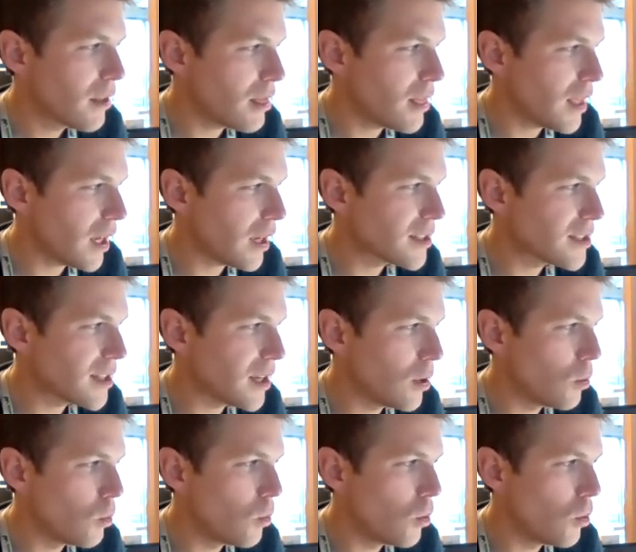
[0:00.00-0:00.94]
thicker
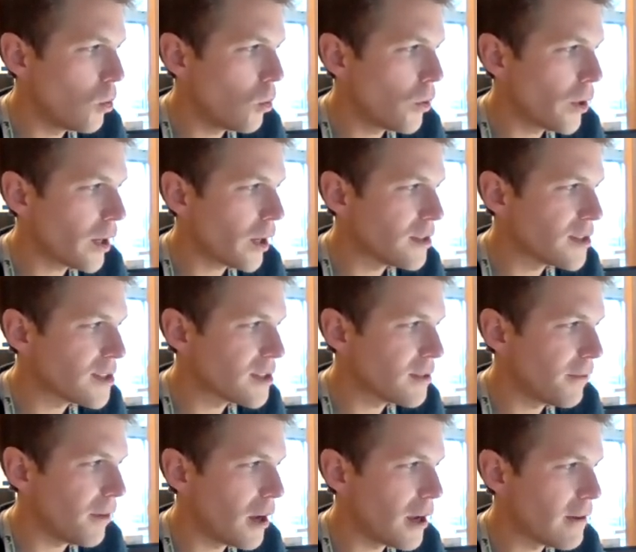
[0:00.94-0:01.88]
cell wall that can
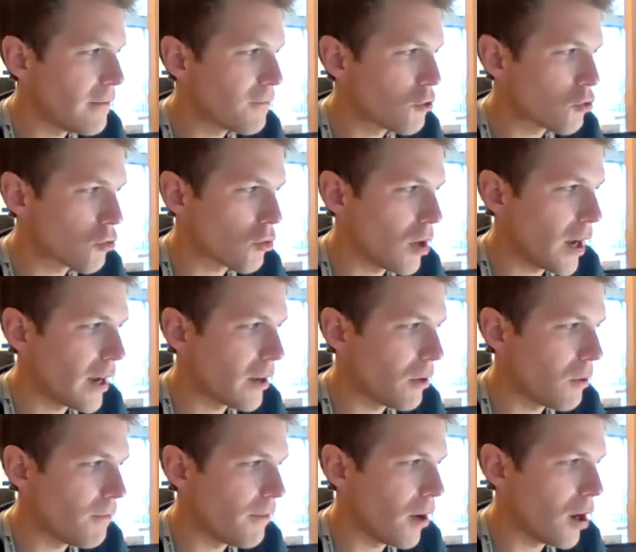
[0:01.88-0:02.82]
survive drier
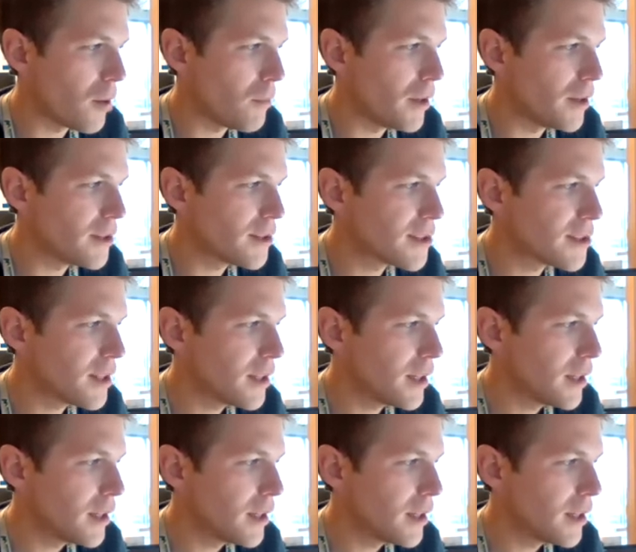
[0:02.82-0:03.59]
environments.